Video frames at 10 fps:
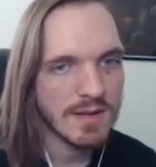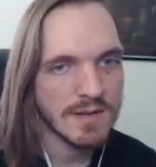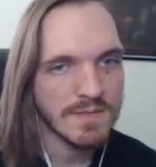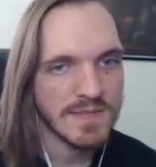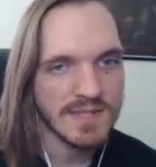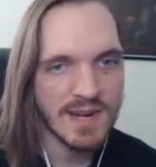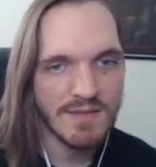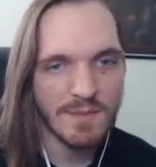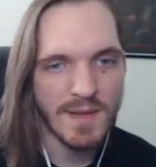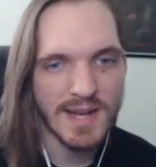That's kind
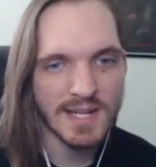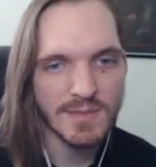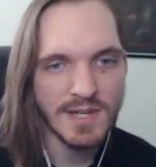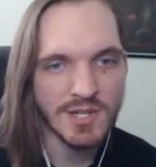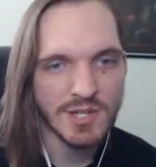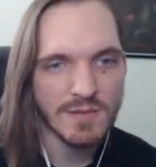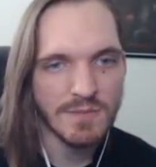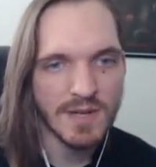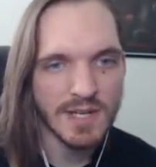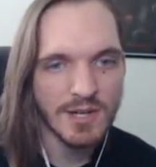of a bad explanation,
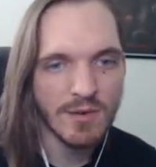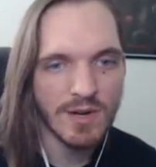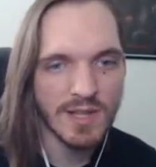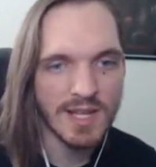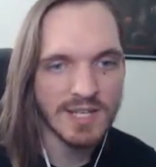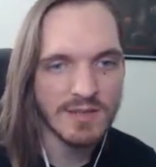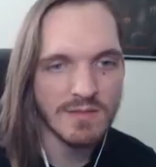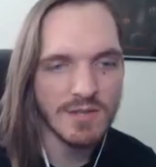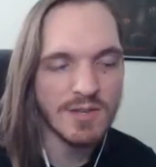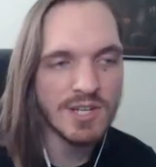but you don't want to like...
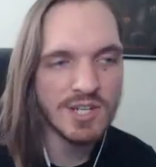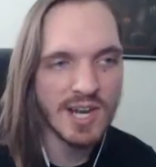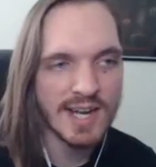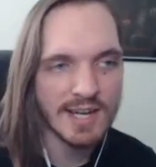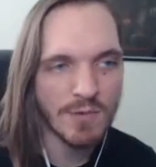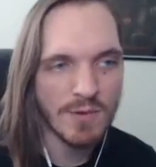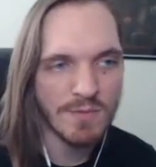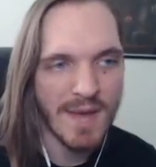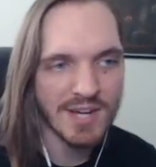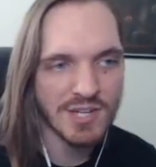You can just kind of get away with
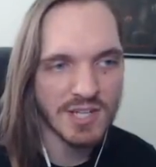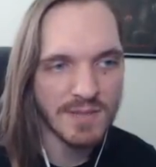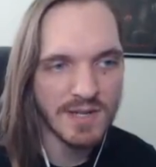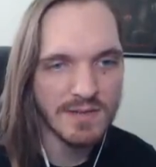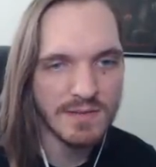mashing the button